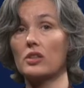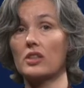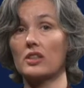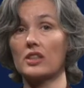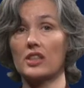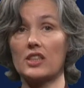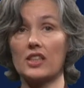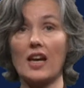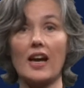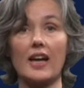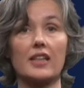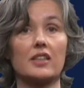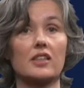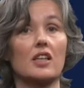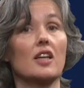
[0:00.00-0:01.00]
are
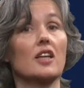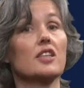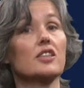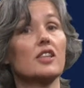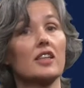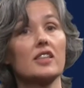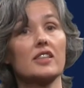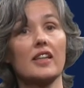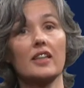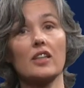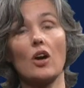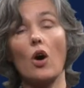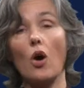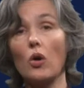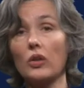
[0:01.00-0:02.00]
designed such that
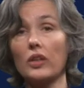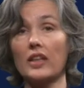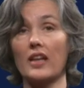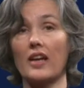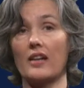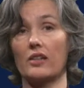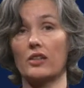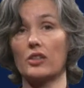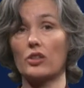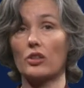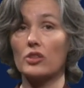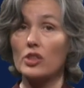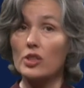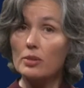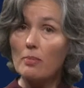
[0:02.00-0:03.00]
only errors on
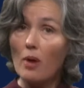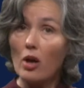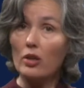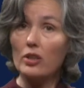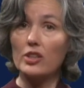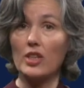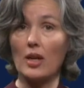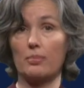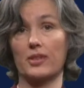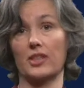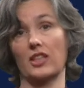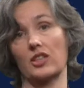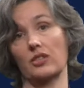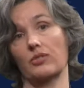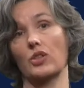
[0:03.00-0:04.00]
small subsets
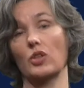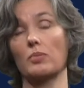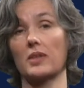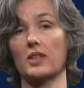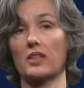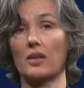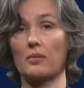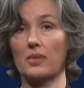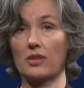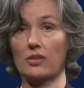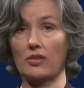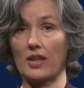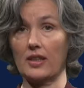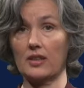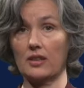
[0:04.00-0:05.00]
of qubits can be
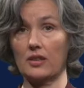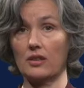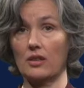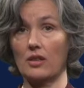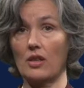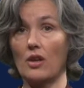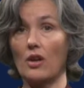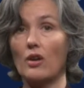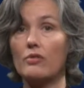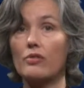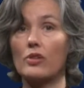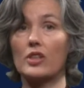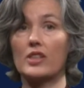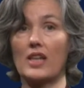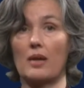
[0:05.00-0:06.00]
corrected. For
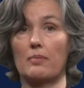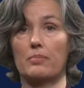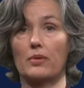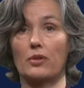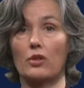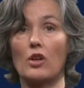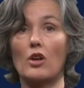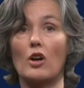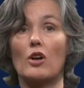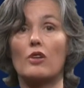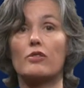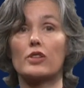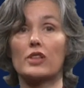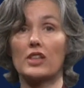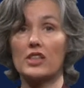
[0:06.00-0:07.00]
example,
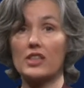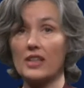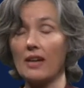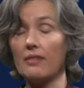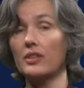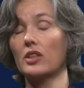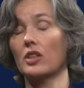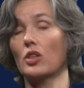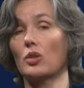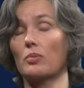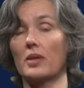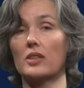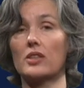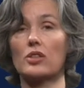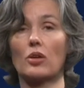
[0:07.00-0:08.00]
for the 7
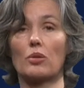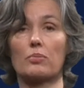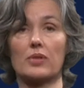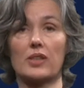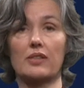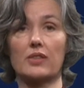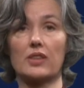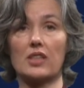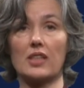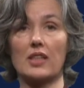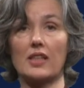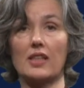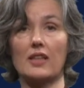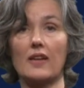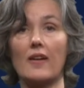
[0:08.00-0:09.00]
qubits shown
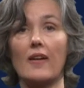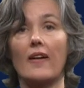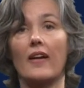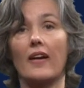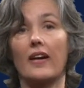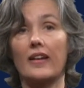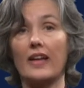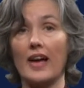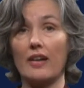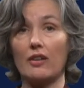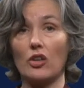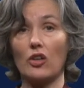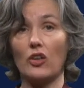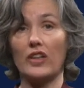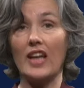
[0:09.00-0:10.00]
previously, an error
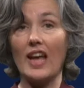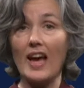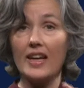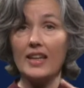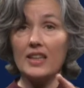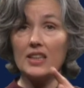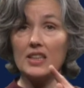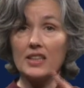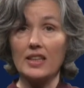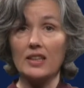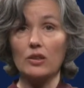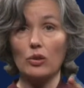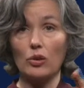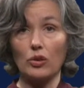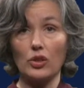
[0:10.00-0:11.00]
on any
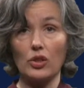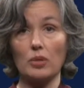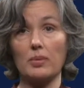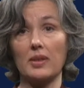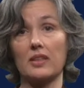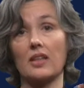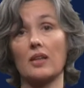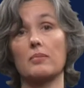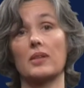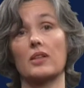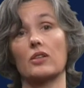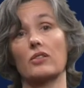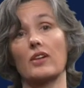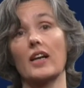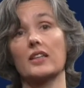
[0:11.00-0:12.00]
single qubit can be
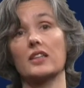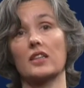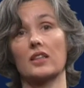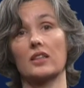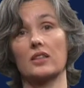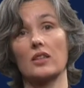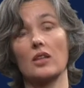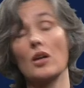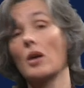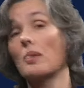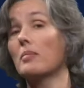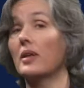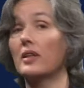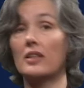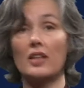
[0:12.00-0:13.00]
corrected,
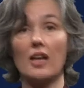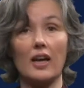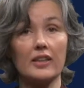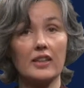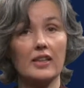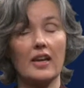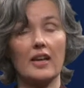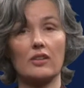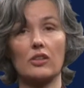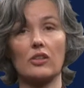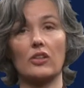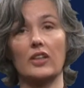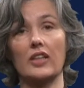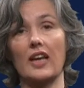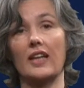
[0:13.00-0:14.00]
but not an error
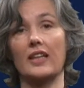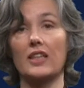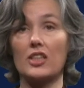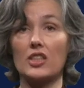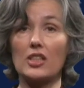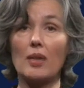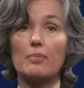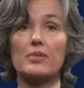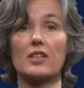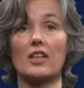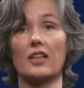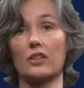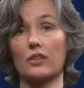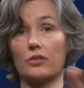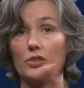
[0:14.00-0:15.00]
on any subset
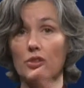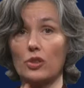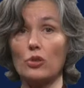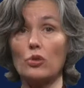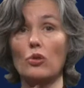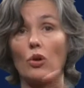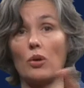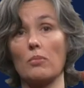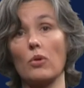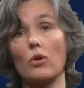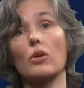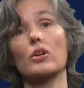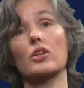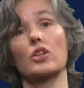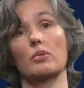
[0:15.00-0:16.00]
of two or more
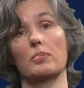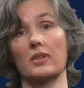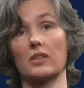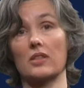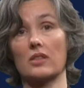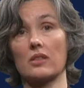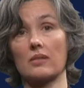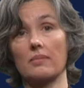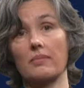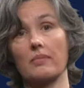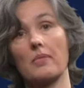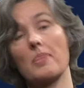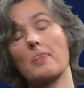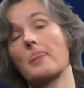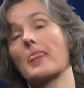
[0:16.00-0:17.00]
qubits.
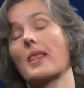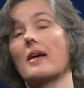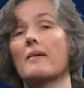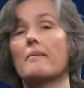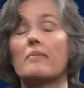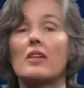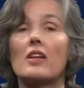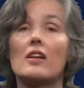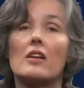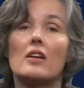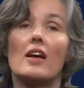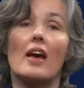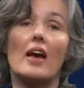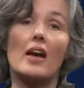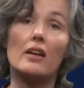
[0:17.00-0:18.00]

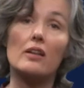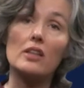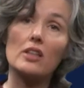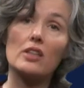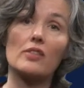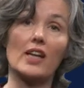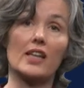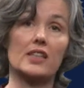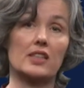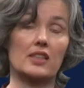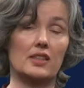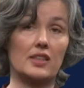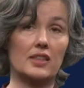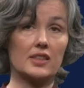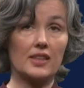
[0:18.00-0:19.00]
Error correction
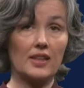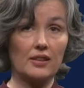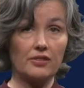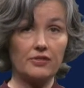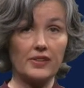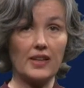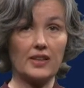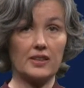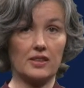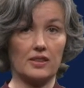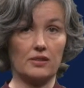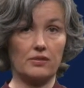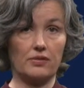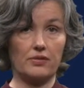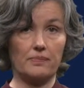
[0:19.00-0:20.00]
is then
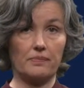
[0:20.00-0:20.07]
effective